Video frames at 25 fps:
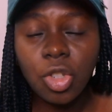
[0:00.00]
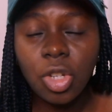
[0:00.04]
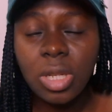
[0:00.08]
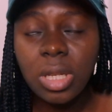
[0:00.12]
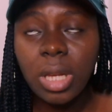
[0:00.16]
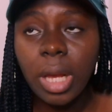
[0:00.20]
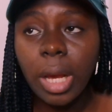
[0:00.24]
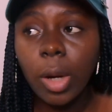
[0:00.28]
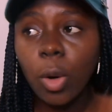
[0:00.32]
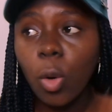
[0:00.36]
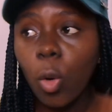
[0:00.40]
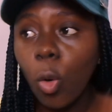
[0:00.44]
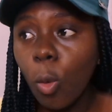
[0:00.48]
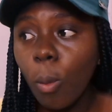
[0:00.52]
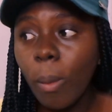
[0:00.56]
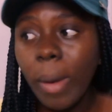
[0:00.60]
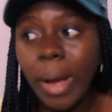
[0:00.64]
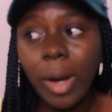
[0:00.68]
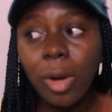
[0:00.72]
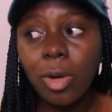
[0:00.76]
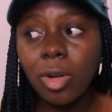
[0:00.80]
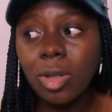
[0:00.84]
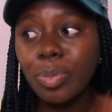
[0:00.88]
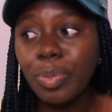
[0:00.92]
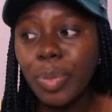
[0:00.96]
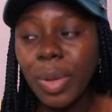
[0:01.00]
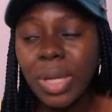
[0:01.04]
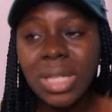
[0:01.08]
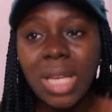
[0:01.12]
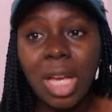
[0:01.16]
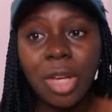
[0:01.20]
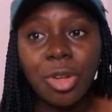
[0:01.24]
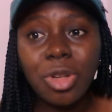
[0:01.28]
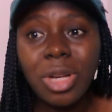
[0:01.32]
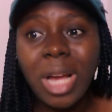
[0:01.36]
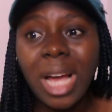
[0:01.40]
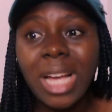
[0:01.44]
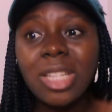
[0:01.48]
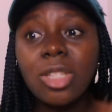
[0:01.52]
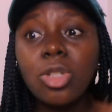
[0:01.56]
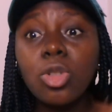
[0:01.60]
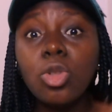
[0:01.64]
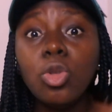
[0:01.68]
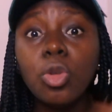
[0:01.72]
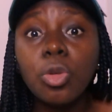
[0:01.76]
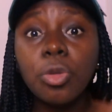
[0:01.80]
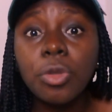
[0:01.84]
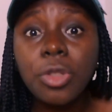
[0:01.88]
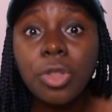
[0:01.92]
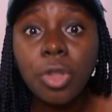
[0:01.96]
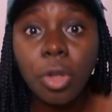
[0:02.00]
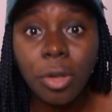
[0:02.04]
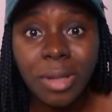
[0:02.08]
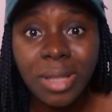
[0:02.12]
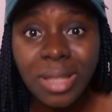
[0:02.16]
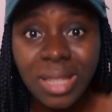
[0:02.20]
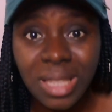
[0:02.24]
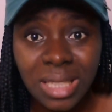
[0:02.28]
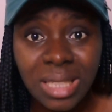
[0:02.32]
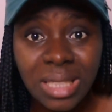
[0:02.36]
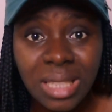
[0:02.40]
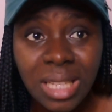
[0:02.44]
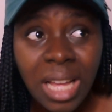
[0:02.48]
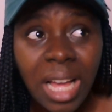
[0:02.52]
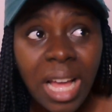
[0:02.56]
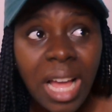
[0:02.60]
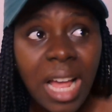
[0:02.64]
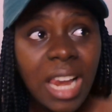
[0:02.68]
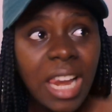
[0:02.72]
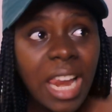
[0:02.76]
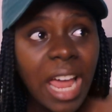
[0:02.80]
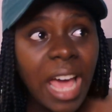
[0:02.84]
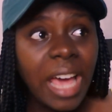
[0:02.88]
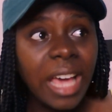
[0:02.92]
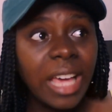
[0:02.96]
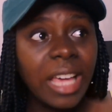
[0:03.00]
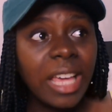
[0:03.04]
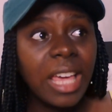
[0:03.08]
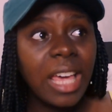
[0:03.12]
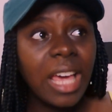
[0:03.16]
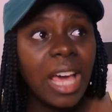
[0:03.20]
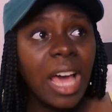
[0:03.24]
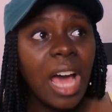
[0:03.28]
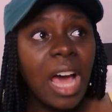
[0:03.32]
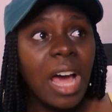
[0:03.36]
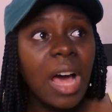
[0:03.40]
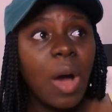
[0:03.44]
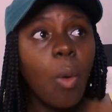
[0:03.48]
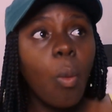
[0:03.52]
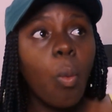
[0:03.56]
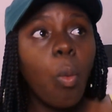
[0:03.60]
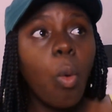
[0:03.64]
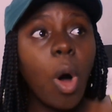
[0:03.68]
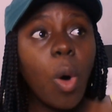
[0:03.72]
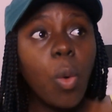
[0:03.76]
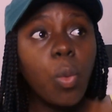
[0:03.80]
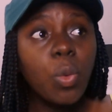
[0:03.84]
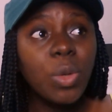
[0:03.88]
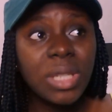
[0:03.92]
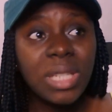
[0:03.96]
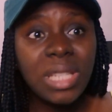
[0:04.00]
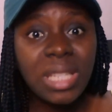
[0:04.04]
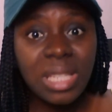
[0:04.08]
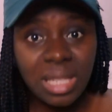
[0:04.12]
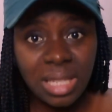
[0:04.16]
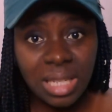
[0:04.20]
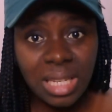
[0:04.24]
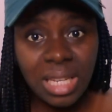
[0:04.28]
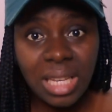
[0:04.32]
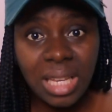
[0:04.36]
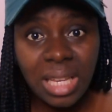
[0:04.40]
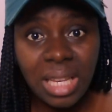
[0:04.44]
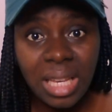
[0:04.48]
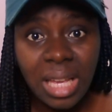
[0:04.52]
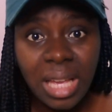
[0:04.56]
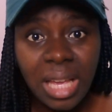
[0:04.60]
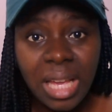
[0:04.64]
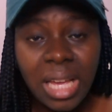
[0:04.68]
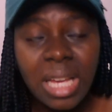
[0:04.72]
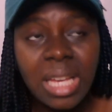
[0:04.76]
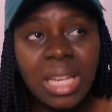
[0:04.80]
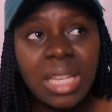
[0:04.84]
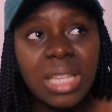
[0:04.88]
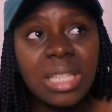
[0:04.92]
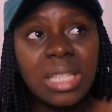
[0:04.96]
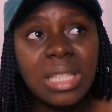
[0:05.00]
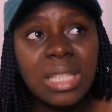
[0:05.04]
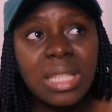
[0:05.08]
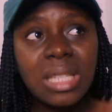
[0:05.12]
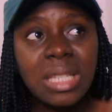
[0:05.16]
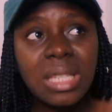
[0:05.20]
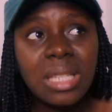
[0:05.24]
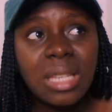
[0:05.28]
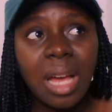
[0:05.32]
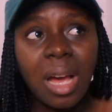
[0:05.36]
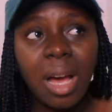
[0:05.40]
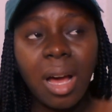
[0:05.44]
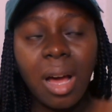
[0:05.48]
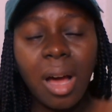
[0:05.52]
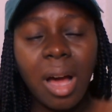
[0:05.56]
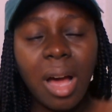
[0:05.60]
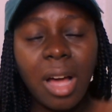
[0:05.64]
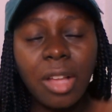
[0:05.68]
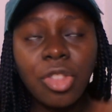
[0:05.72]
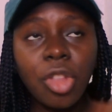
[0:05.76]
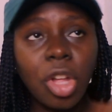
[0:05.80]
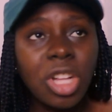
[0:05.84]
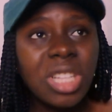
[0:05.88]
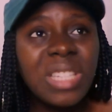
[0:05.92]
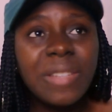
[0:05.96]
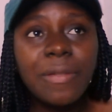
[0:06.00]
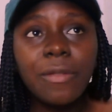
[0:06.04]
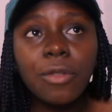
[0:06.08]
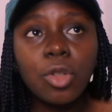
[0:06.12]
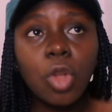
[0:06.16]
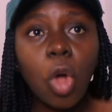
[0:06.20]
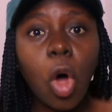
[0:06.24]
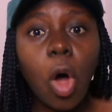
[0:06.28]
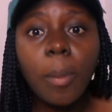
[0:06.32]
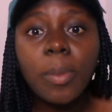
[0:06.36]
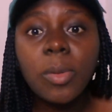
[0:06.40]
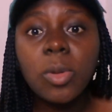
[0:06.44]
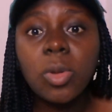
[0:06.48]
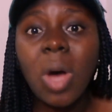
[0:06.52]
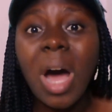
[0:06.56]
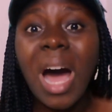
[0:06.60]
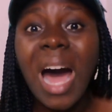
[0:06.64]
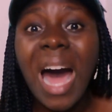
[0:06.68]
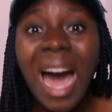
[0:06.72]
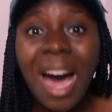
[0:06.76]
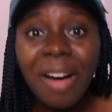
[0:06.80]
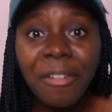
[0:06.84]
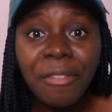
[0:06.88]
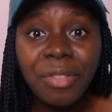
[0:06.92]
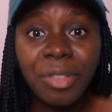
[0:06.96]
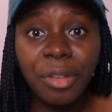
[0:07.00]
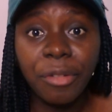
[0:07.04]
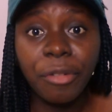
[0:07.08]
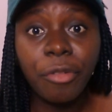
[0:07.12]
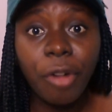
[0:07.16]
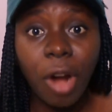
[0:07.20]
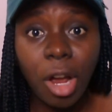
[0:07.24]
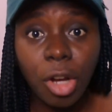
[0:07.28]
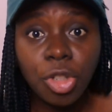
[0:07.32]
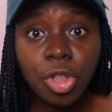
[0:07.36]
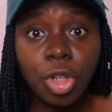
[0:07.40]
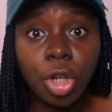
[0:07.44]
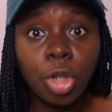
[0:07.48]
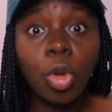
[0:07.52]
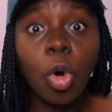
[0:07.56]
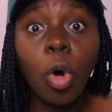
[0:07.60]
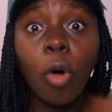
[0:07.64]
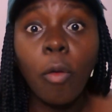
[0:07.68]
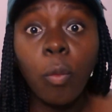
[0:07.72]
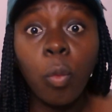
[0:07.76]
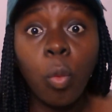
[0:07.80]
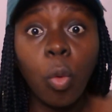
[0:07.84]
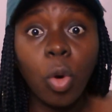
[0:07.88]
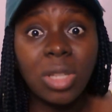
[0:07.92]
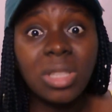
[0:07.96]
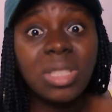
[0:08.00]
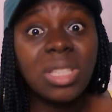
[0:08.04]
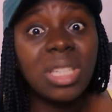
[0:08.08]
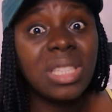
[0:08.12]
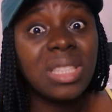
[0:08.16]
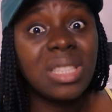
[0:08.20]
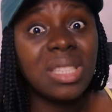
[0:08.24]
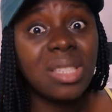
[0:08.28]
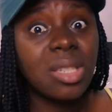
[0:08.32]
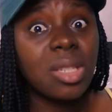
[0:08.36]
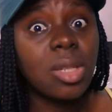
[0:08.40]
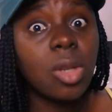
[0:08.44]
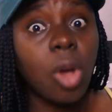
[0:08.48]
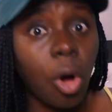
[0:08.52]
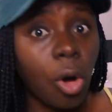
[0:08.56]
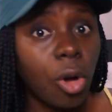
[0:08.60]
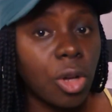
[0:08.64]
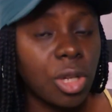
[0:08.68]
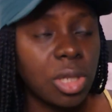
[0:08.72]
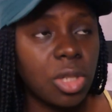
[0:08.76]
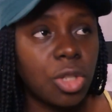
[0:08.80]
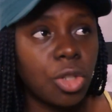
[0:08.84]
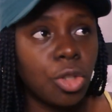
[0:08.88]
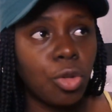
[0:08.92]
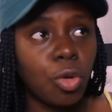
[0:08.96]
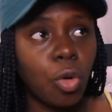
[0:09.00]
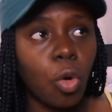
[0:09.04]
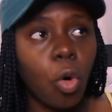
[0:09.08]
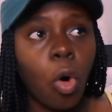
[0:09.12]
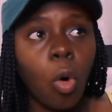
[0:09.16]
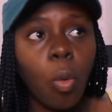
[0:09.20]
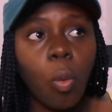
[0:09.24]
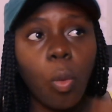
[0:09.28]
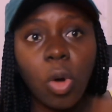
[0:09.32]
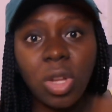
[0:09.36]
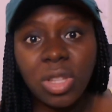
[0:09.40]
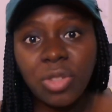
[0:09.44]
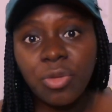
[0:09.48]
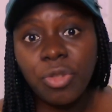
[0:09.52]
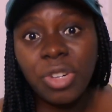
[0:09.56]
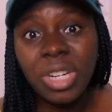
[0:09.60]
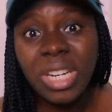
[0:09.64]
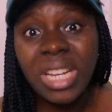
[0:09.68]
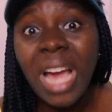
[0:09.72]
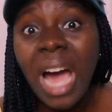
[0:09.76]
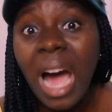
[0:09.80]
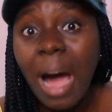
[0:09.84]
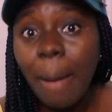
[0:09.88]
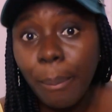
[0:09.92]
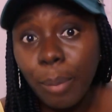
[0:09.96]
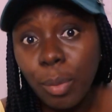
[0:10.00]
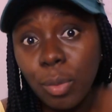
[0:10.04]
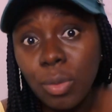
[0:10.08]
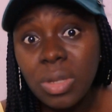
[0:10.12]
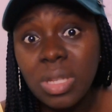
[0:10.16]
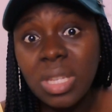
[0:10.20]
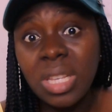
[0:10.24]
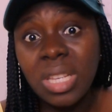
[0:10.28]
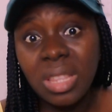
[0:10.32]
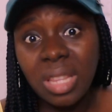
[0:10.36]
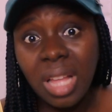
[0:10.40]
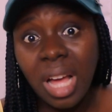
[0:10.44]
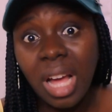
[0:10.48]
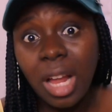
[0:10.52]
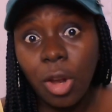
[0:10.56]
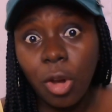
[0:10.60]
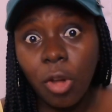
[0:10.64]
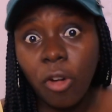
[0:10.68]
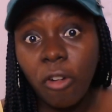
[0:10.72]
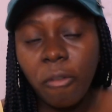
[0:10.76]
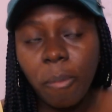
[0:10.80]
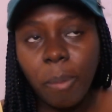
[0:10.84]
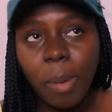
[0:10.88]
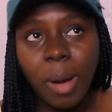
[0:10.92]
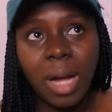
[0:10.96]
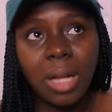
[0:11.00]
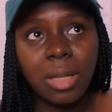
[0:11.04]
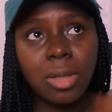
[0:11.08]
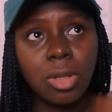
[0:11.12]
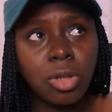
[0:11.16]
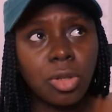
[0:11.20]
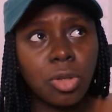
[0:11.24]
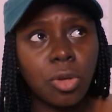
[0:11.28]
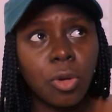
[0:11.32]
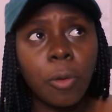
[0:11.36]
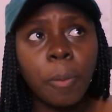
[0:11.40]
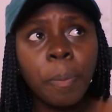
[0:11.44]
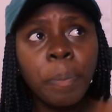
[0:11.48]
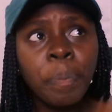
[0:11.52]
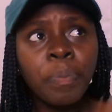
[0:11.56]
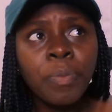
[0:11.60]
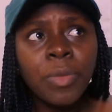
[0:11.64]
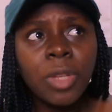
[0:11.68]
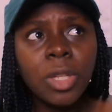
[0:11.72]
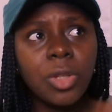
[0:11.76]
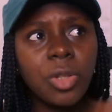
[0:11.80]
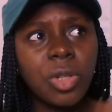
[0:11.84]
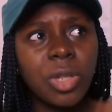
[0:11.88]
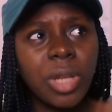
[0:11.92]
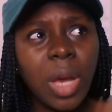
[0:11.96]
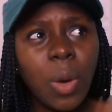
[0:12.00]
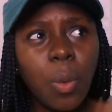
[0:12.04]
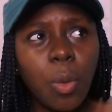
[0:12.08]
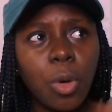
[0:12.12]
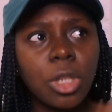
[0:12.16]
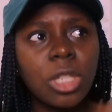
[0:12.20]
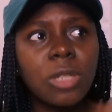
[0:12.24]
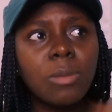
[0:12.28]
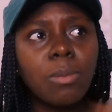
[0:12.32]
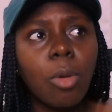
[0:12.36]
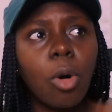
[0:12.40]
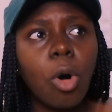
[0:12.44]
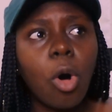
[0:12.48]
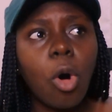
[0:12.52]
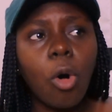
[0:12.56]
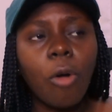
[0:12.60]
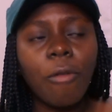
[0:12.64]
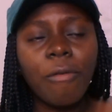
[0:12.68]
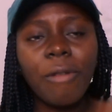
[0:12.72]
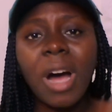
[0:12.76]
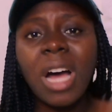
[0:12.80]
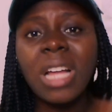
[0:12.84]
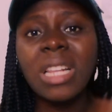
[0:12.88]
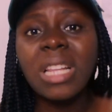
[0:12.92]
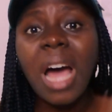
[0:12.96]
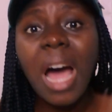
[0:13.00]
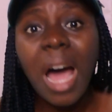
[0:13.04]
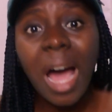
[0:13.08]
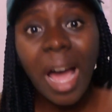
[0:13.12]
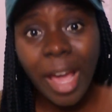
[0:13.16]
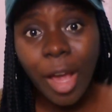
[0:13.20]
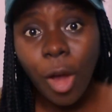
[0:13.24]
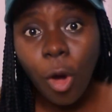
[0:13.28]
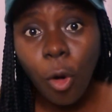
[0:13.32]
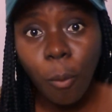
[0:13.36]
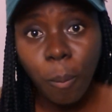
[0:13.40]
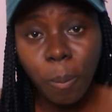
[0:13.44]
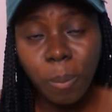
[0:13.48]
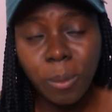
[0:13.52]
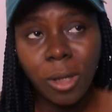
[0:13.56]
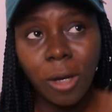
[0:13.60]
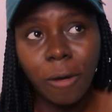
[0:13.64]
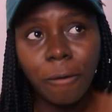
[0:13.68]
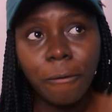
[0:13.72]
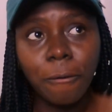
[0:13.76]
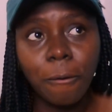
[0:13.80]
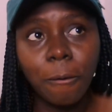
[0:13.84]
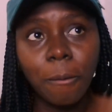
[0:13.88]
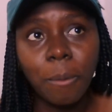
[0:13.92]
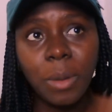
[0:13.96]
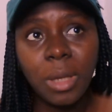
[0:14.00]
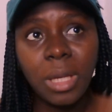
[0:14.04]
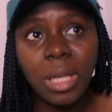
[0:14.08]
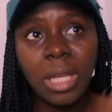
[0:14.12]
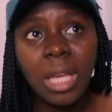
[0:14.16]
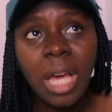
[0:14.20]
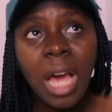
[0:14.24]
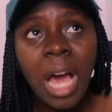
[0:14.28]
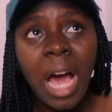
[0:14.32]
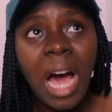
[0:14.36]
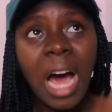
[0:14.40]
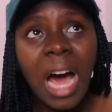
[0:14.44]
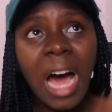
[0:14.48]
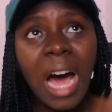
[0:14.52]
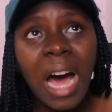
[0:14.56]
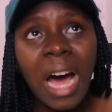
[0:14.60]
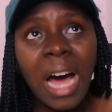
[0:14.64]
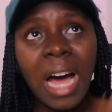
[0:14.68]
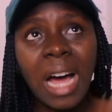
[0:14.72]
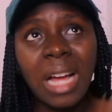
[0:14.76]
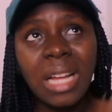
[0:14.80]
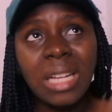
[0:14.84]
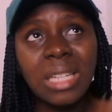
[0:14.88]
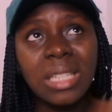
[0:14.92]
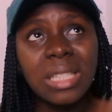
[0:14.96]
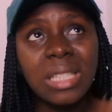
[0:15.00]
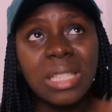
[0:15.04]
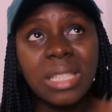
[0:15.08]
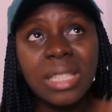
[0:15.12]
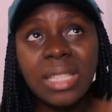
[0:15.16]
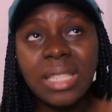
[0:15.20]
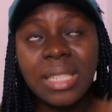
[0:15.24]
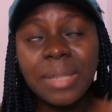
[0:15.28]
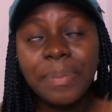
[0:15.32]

just like, oh my god, better, you guys know nothing. Like, what we see is not even up to half the fraction of what they discuss, or what really happens in that love part. So today was more of an eye-opener for me, and